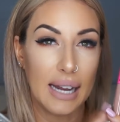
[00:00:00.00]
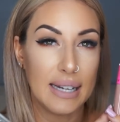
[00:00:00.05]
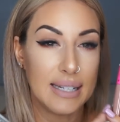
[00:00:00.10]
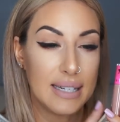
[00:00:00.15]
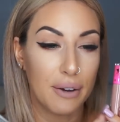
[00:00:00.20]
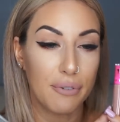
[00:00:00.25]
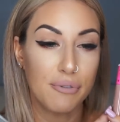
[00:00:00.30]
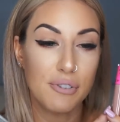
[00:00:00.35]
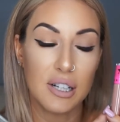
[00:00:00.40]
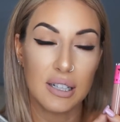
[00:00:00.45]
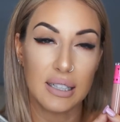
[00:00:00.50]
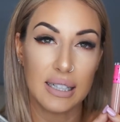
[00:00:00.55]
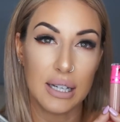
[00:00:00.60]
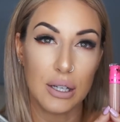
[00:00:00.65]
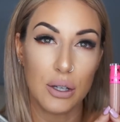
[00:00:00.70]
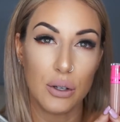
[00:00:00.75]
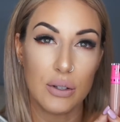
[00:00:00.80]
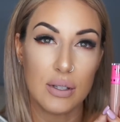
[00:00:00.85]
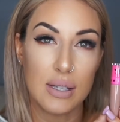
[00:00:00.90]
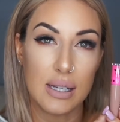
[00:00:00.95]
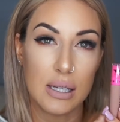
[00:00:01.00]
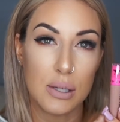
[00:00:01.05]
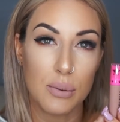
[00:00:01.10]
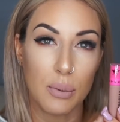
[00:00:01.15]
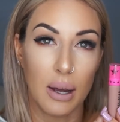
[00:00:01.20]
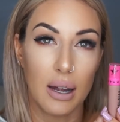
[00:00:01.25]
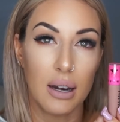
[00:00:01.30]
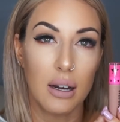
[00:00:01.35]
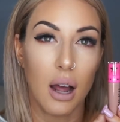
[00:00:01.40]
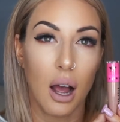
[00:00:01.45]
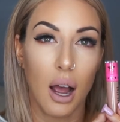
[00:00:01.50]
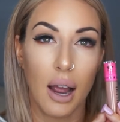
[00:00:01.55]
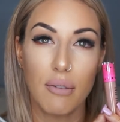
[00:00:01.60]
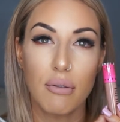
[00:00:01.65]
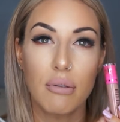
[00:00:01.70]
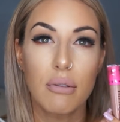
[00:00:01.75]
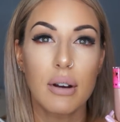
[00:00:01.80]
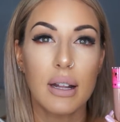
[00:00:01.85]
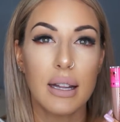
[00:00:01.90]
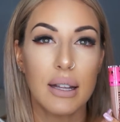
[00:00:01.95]
definitely use this one. I
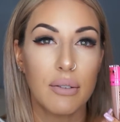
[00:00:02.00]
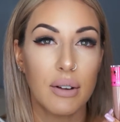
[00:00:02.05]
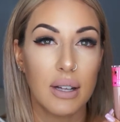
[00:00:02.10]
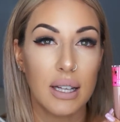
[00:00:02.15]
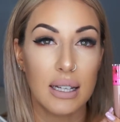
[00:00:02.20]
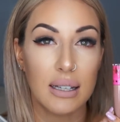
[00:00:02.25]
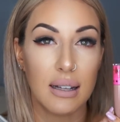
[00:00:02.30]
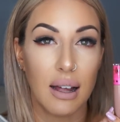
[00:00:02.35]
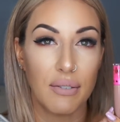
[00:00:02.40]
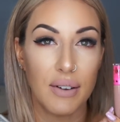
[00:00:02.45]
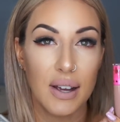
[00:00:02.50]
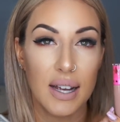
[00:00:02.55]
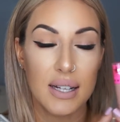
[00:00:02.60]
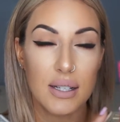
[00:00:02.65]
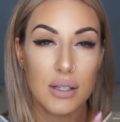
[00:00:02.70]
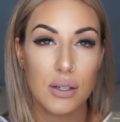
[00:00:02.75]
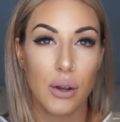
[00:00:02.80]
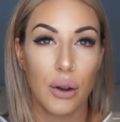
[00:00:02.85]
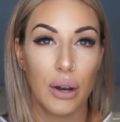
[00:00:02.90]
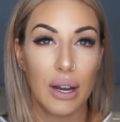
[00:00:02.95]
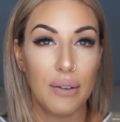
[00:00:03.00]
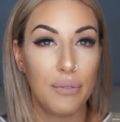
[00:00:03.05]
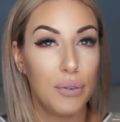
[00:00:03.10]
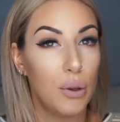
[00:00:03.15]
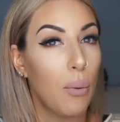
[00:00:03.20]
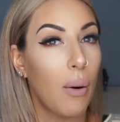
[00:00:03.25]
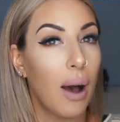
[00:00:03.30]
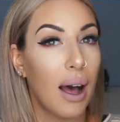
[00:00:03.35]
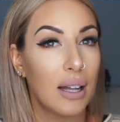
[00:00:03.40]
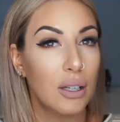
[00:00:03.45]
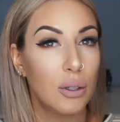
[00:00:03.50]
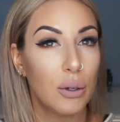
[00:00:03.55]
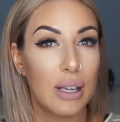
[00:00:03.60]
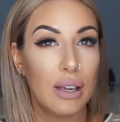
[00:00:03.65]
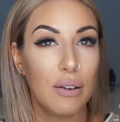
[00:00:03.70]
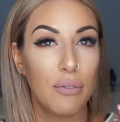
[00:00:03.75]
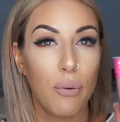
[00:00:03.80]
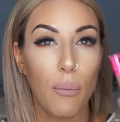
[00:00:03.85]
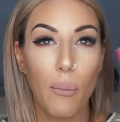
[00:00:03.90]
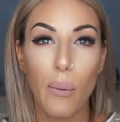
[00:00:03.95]
really, really love it. So if you are
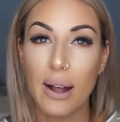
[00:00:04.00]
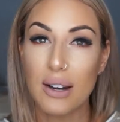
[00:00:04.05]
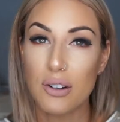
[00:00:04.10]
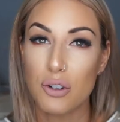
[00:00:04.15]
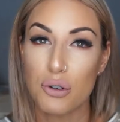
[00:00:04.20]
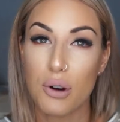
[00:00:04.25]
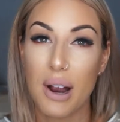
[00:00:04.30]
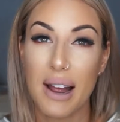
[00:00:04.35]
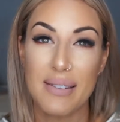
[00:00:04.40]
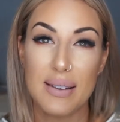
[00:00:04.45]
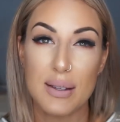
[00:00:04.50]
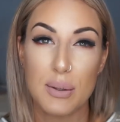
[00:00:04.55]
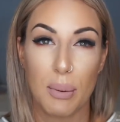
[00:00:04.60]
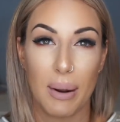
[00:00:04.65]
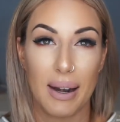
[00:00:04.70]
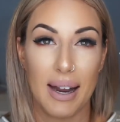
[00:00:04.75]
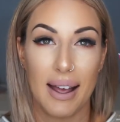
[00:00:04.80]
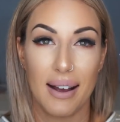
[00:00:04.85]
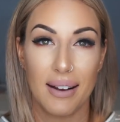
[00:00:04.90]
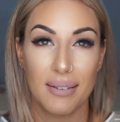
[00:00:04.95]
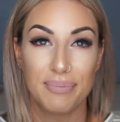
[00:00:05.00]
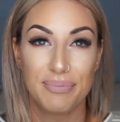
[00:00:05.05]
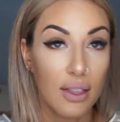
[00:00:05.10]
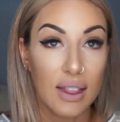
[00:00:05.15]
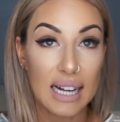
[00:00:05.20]
looking for one, try this one out.